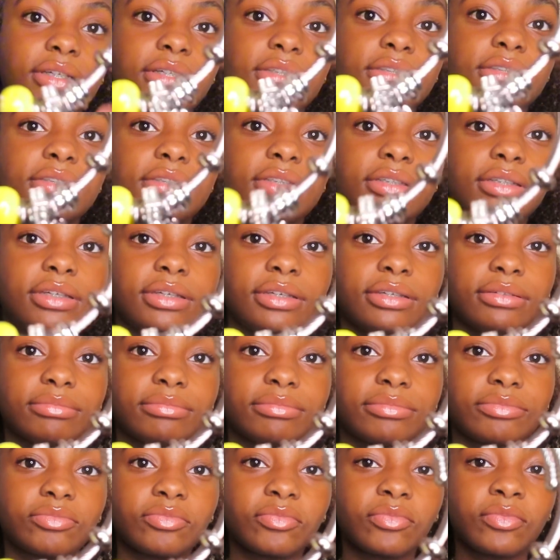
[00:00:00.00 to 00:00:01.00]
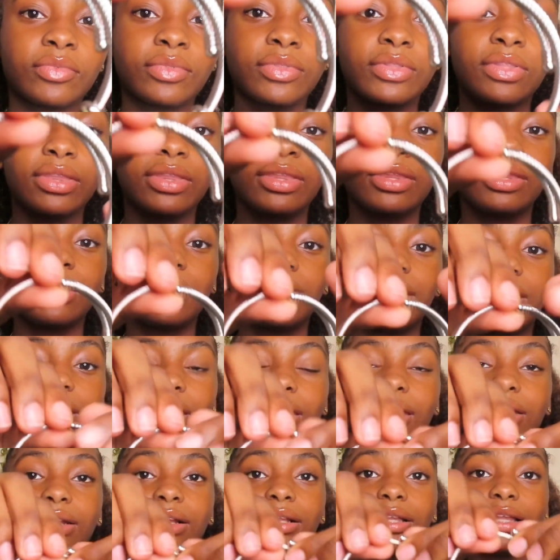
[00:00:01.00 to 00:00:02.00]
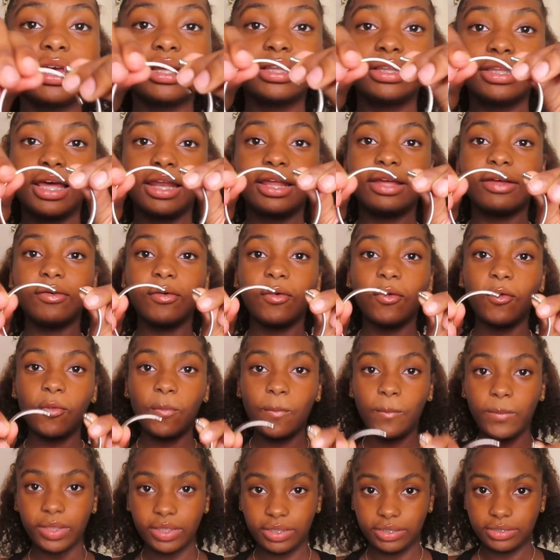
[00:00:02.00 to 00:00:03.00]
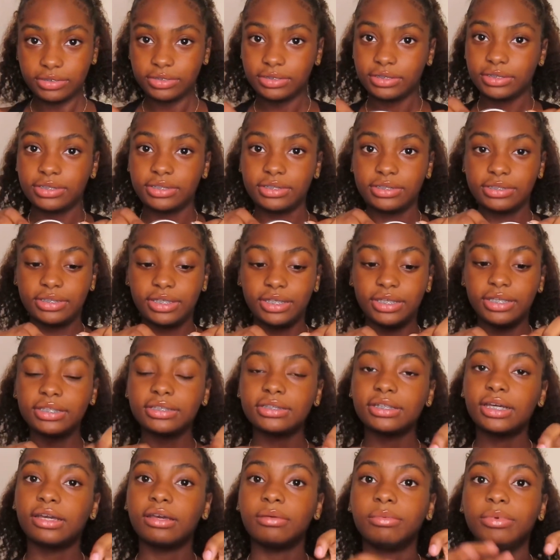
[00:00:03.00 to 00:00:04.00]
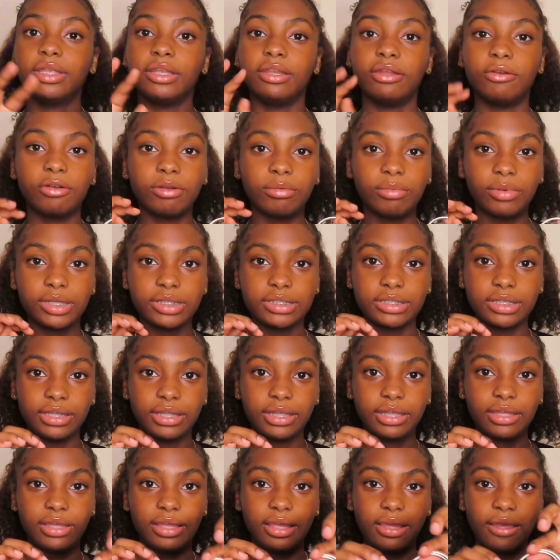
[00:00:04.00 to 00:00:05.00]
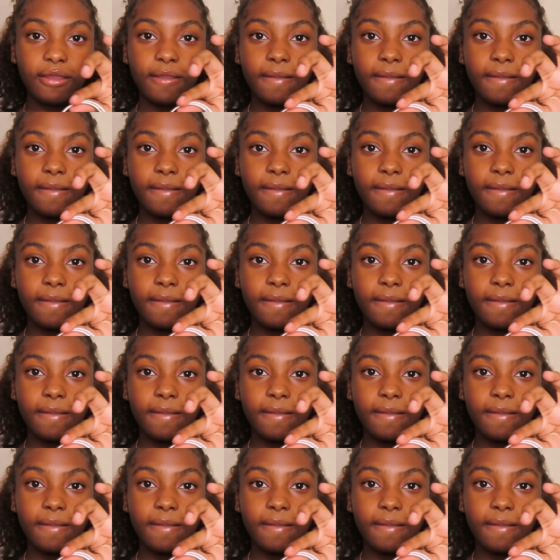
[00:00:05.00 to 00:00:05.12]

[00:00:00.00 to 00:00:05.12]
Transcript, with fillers: actually and I like that it opens because it looks like a Pandora bracelet